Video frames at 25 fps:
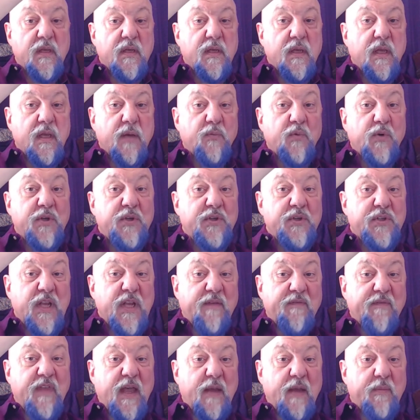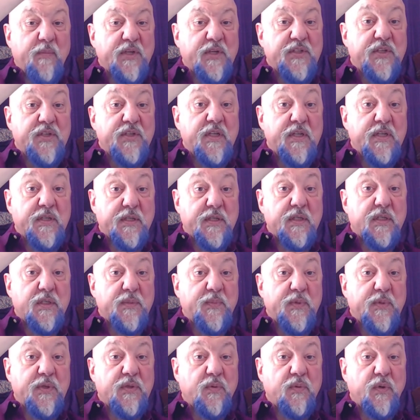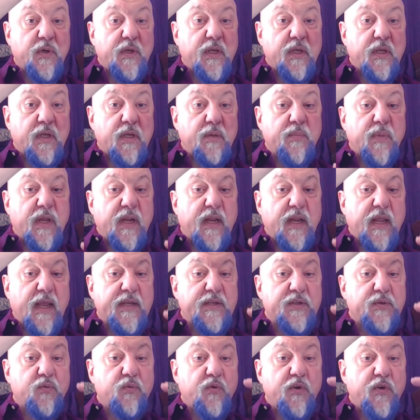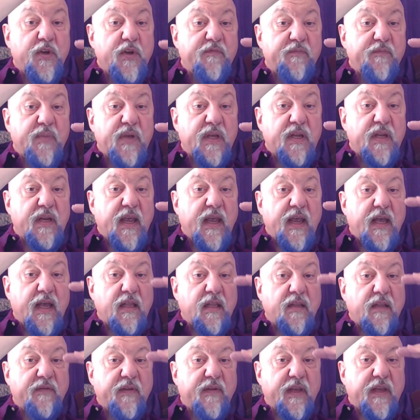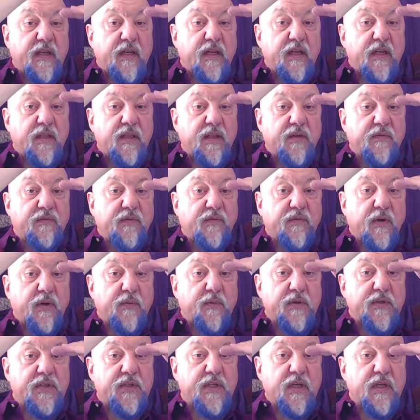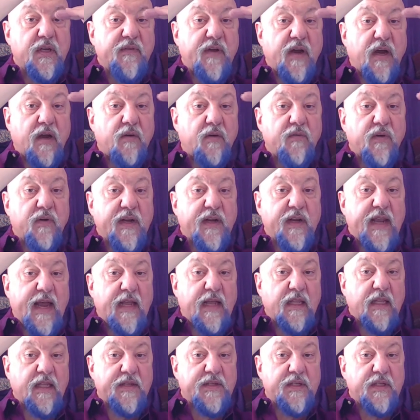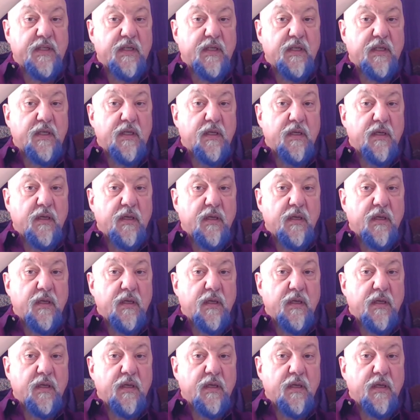we used to have that much distance between, but as we've been elevating the frequency of our reality,